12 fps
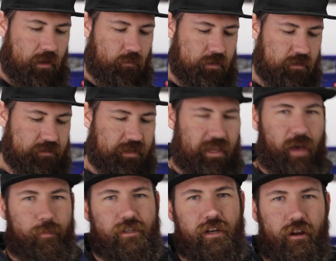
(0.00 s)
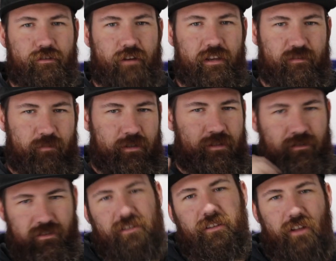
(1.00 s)
We used the Cappuccino transmission
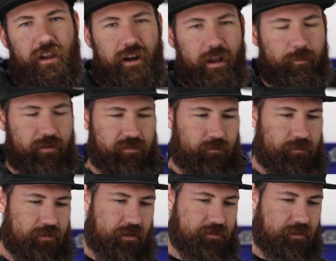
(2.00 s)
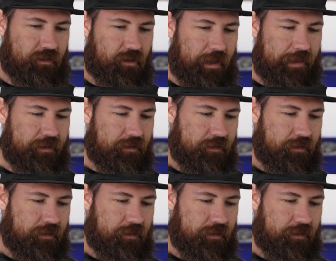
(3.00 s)
just to line it up because it was nice and light.